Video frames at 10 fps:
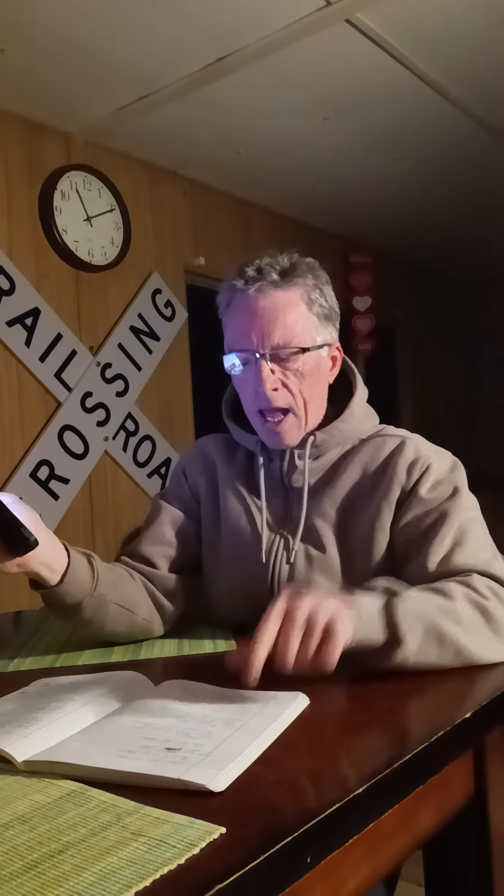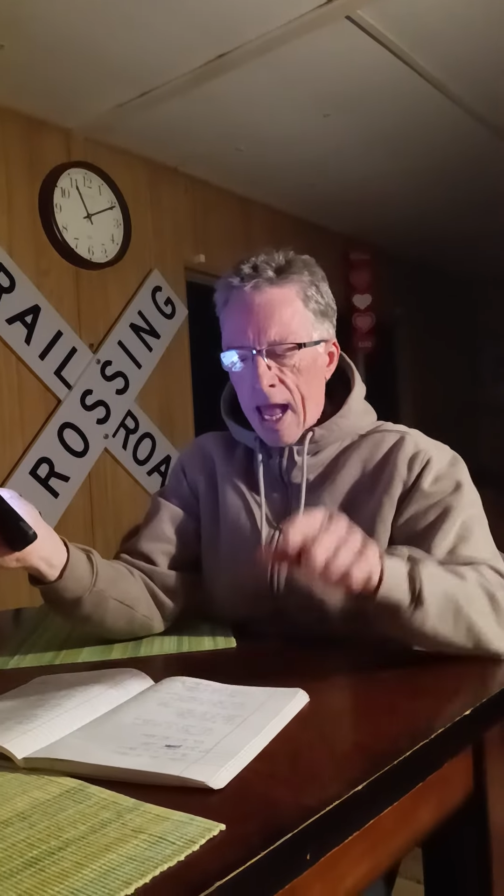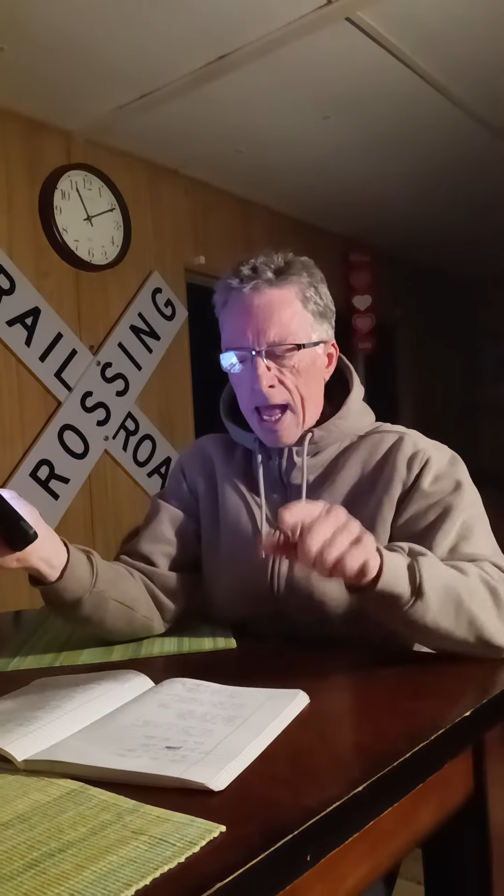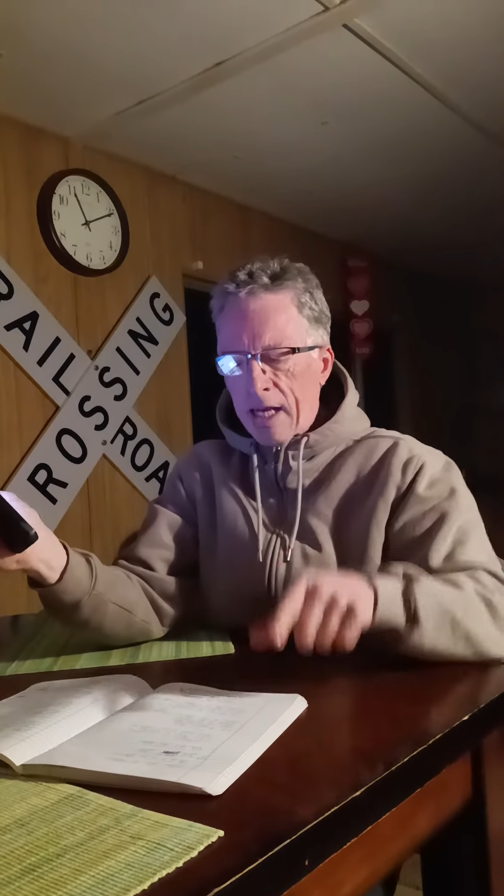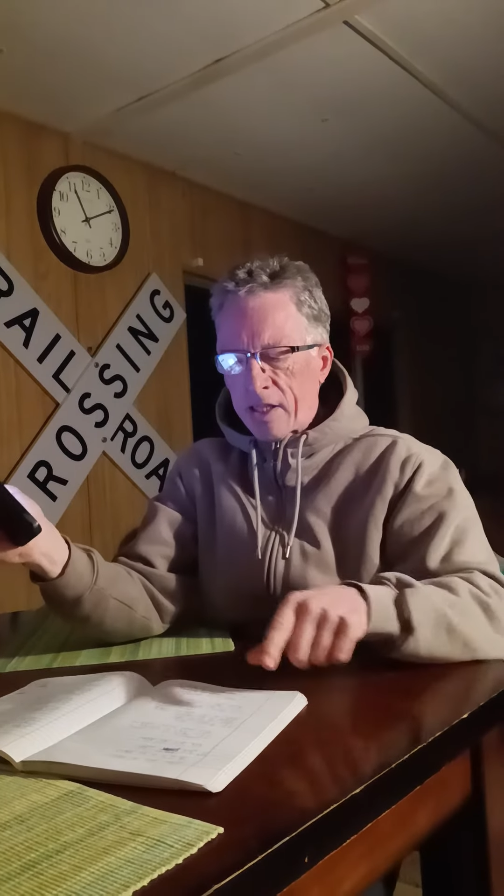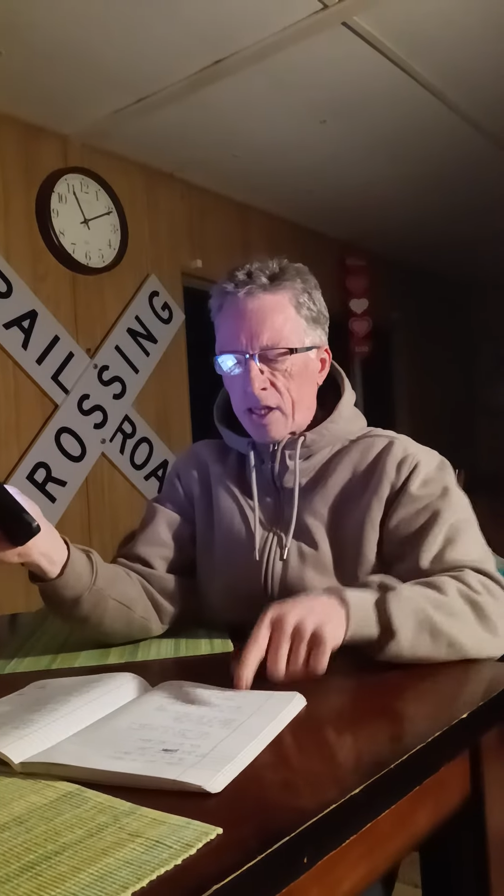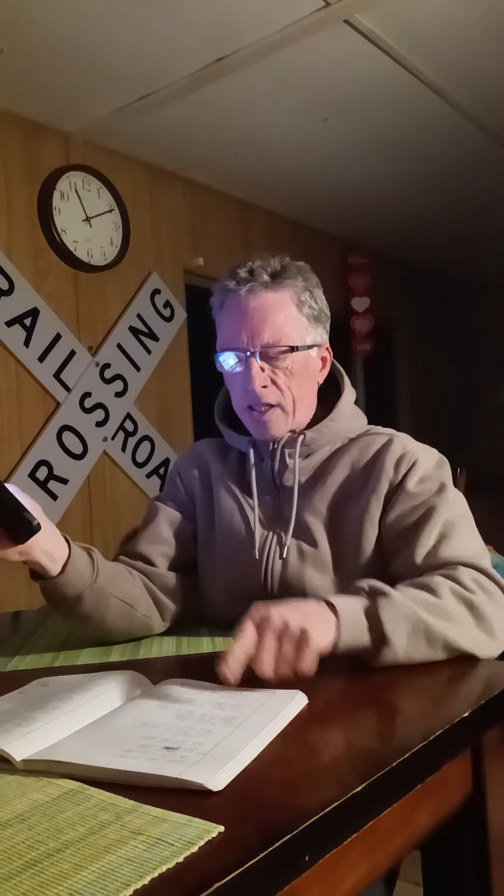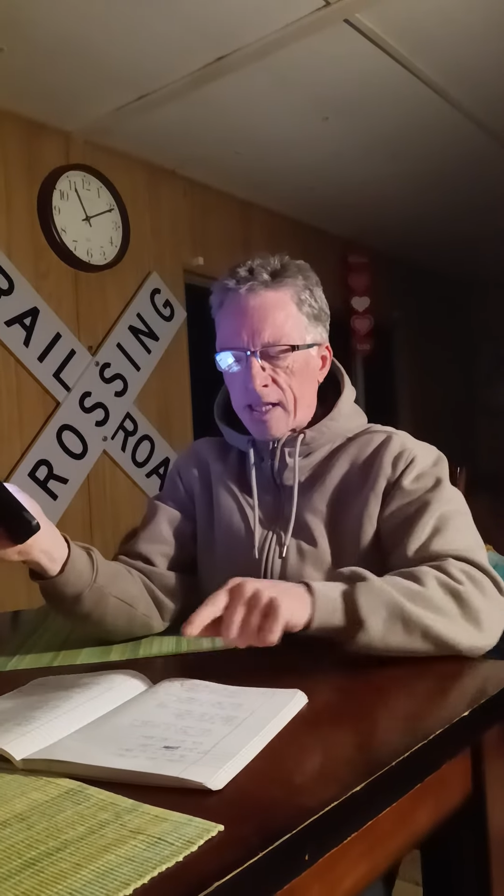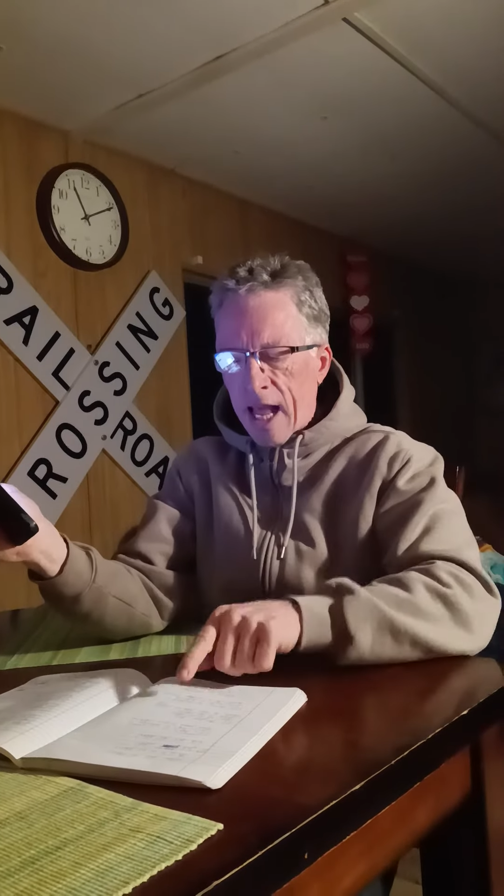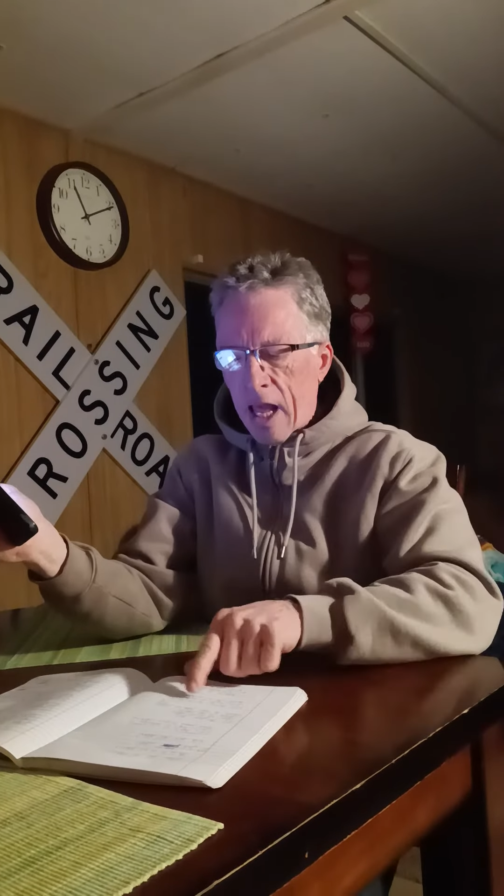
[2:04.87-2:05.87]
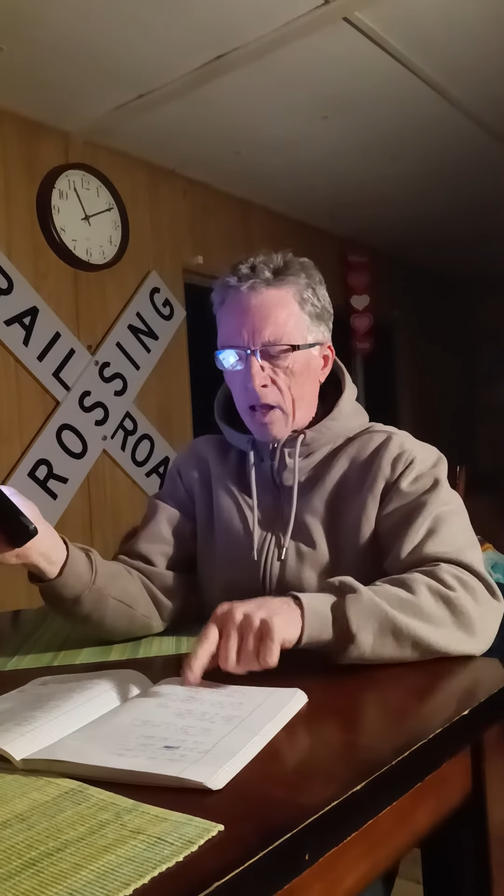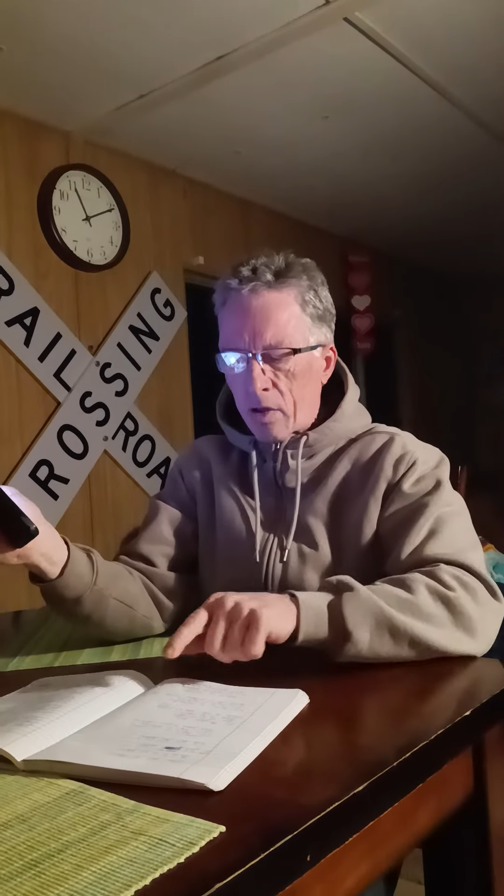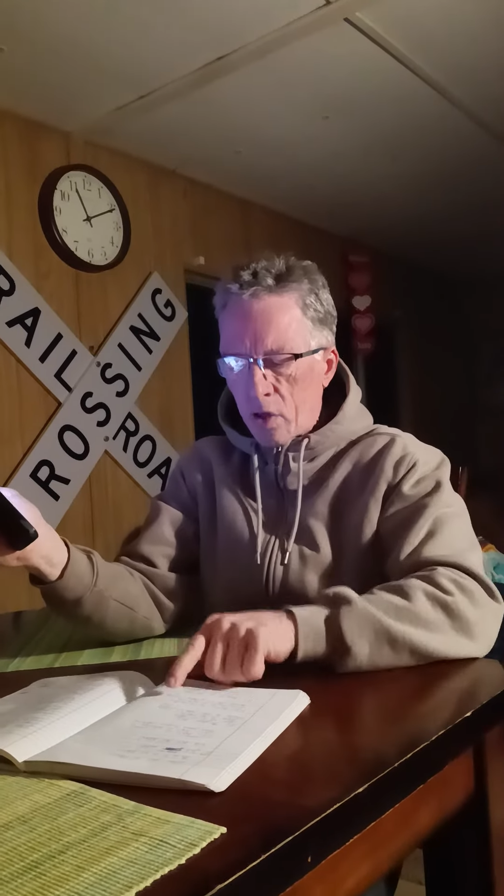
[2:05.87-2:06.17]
Head to tail,